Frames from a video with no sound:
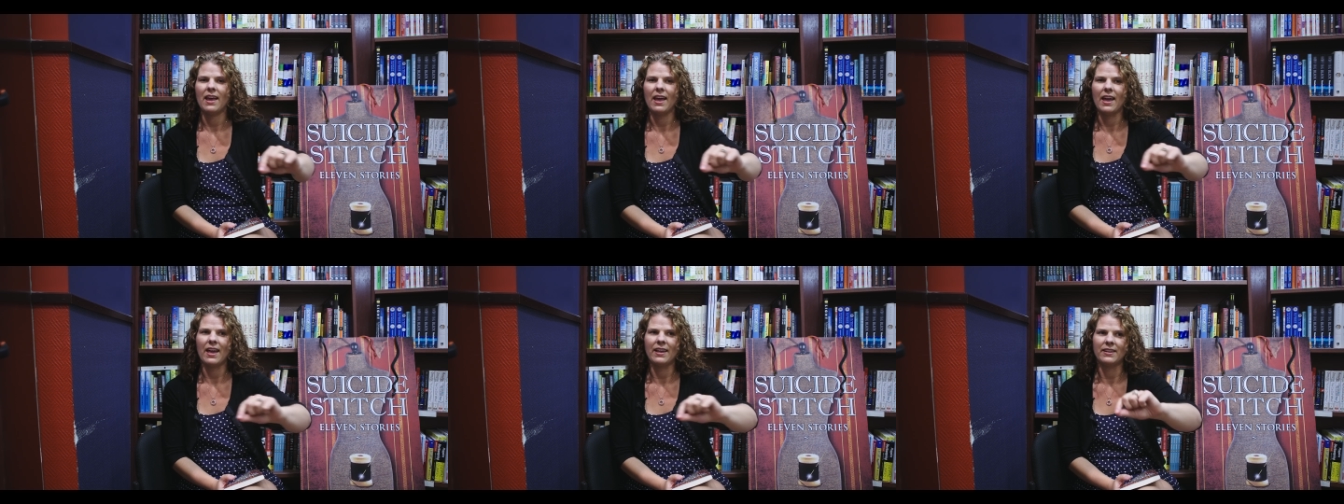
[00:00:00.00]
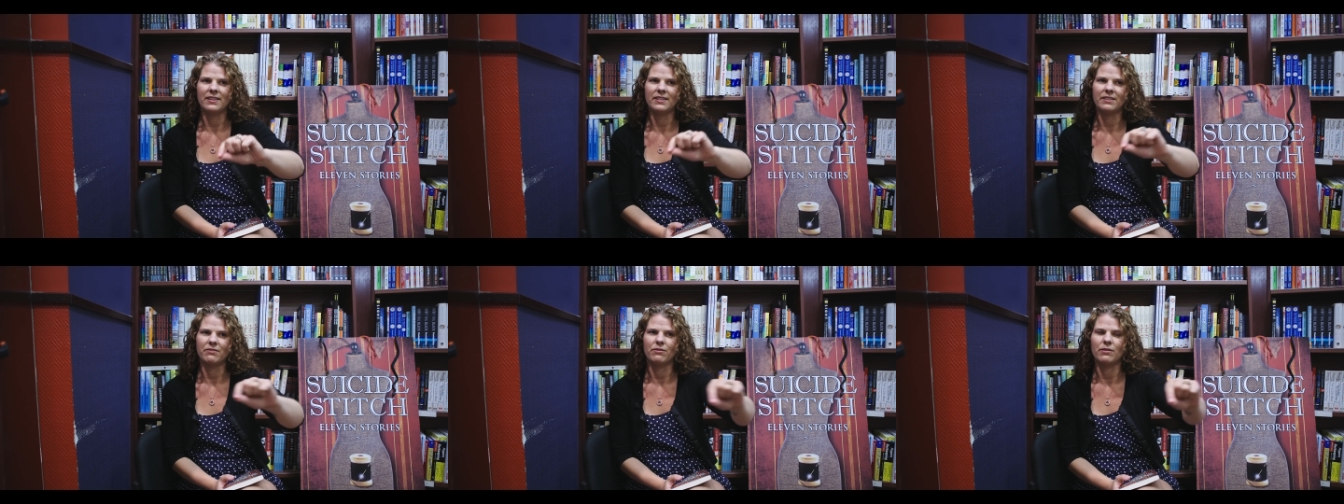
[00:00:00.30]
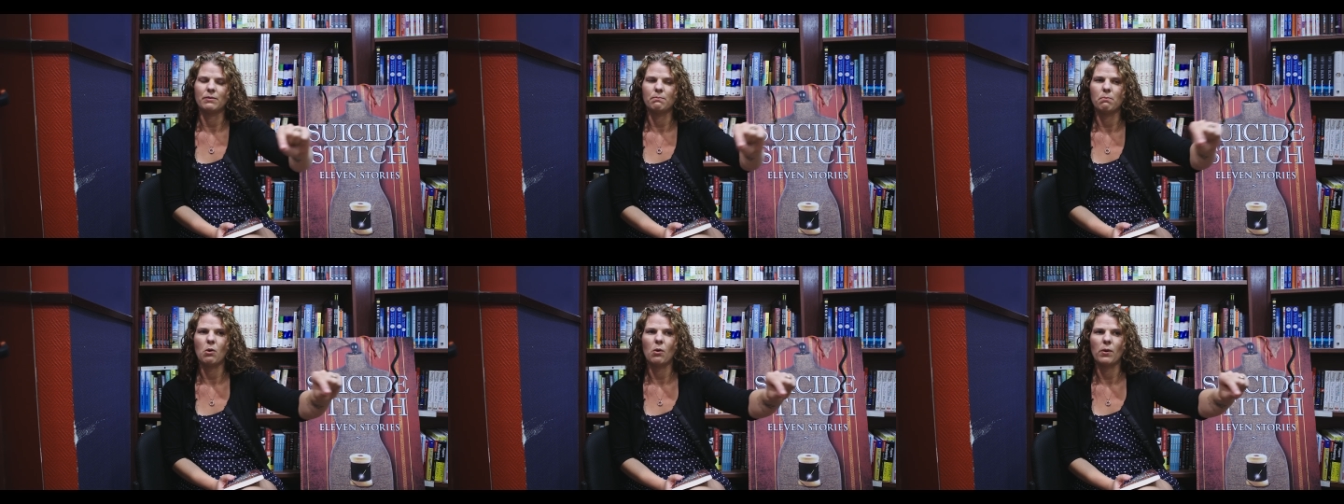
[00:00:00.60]
at a
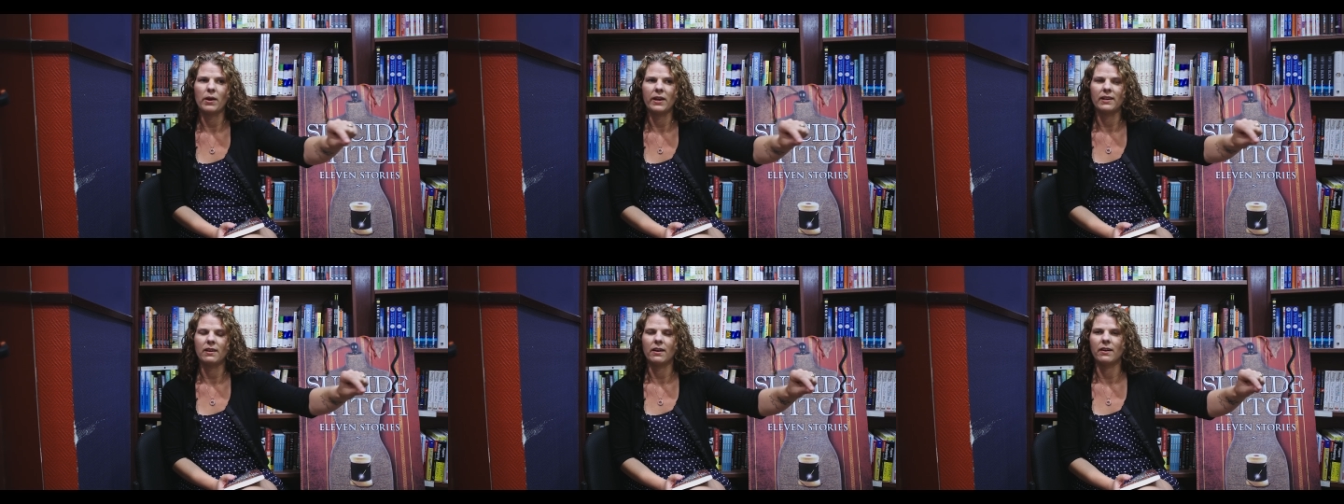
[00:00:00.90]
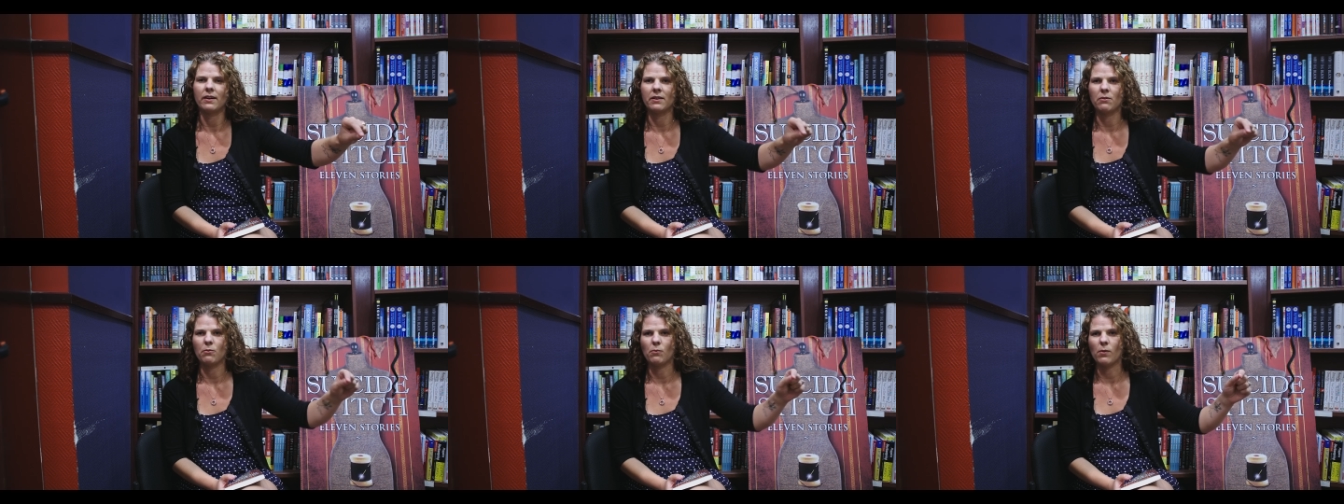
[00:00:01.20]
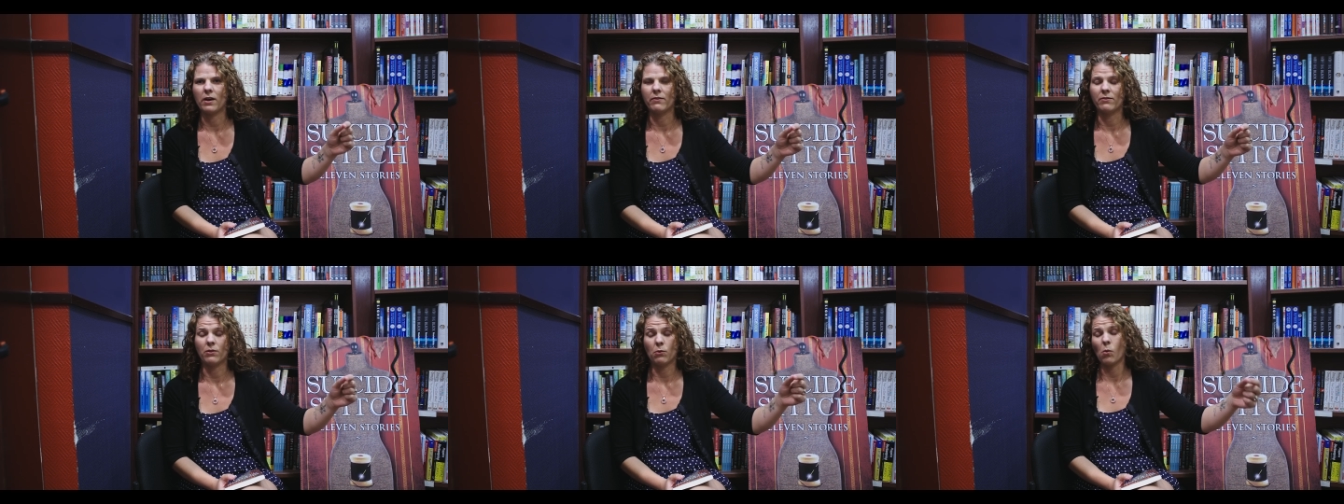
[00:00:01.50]
different point
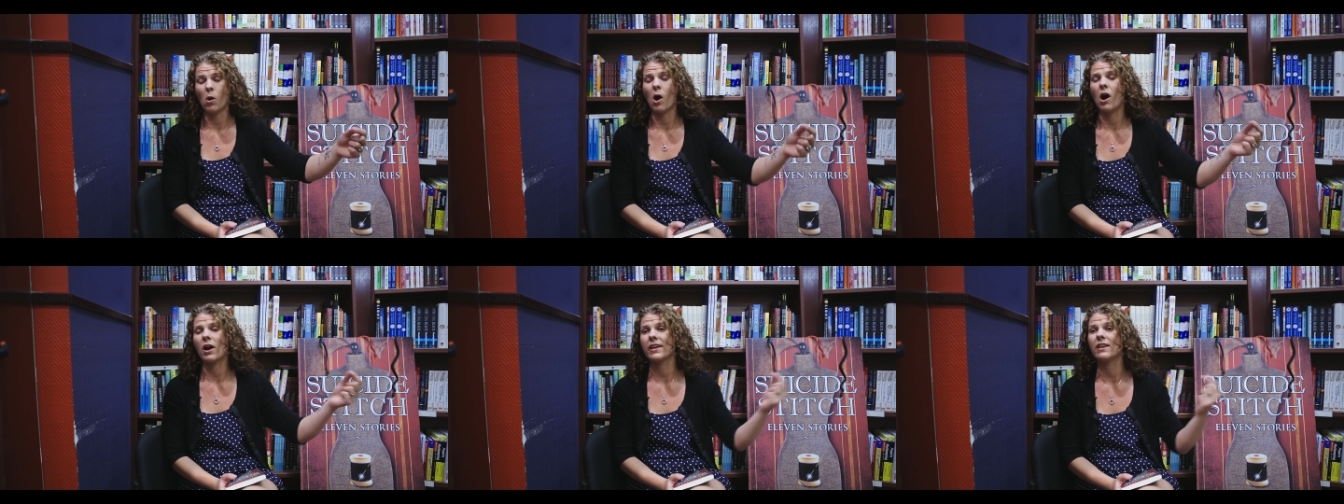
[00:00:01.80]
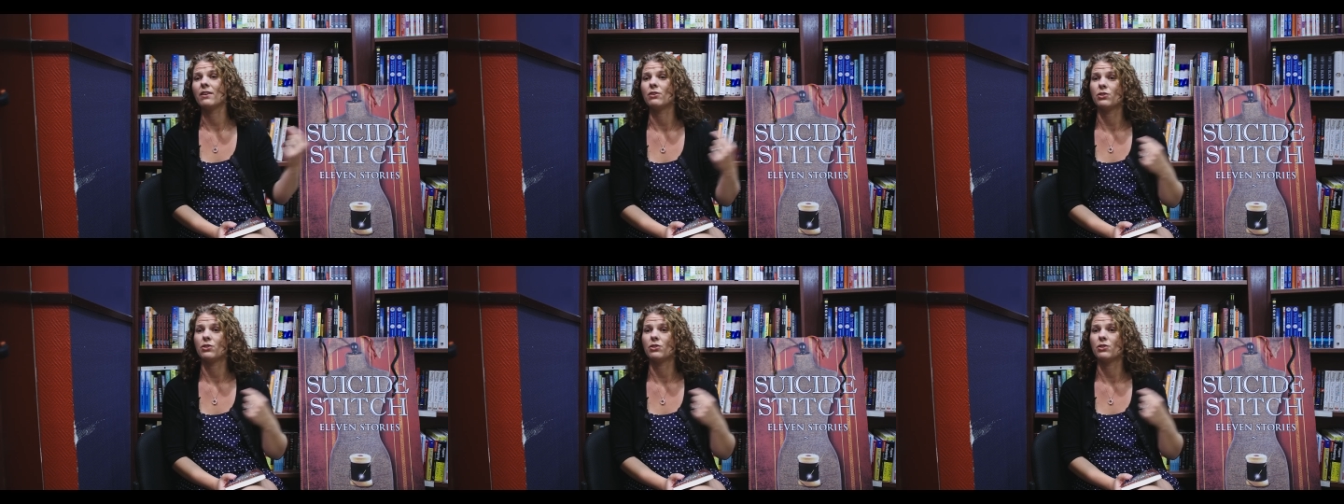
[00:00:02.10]
of a walking